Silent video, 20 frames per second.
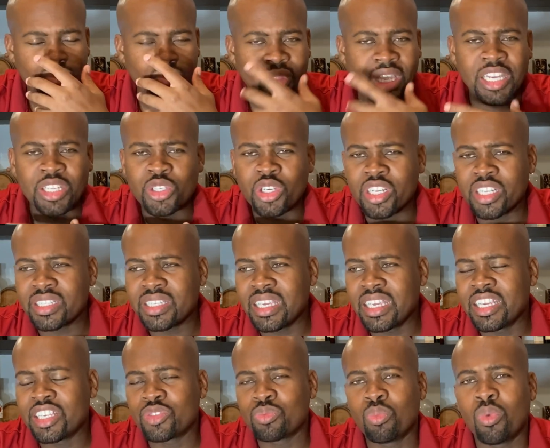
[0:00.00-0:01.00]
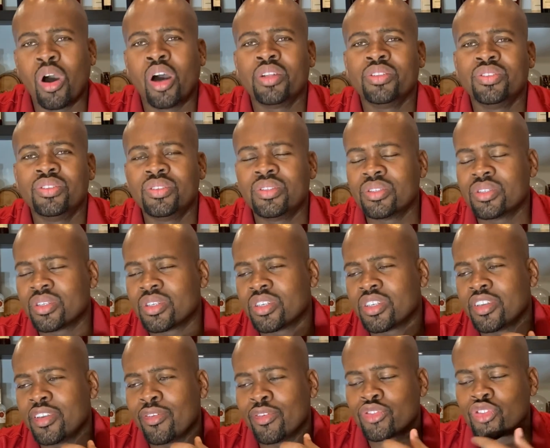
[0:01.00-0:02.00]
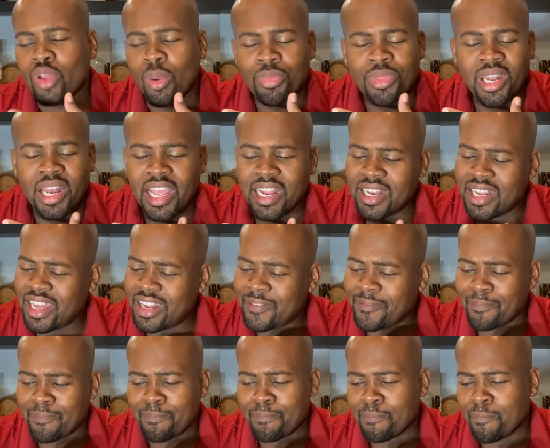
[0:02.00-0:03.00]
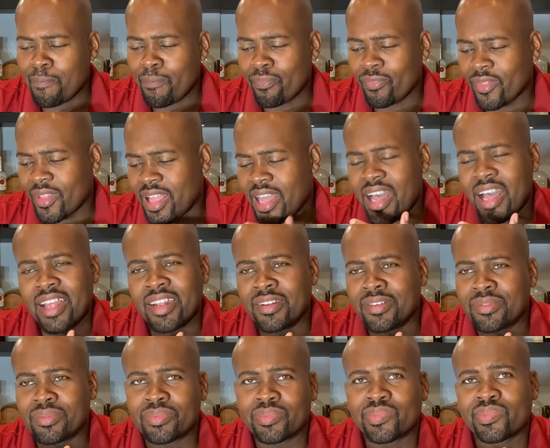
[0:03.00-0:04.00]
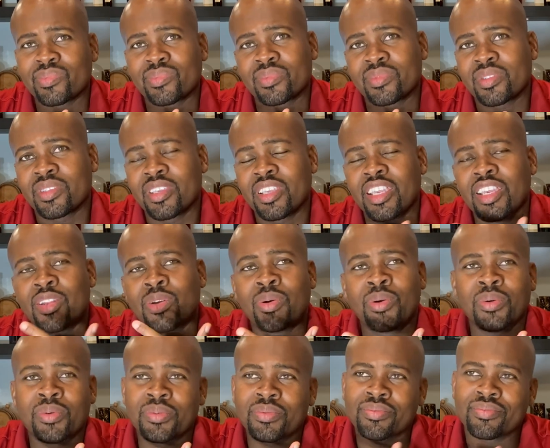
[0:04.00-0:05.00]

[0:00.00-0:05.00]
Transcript: hit you in the taste buds, you know, something like that. And, you know,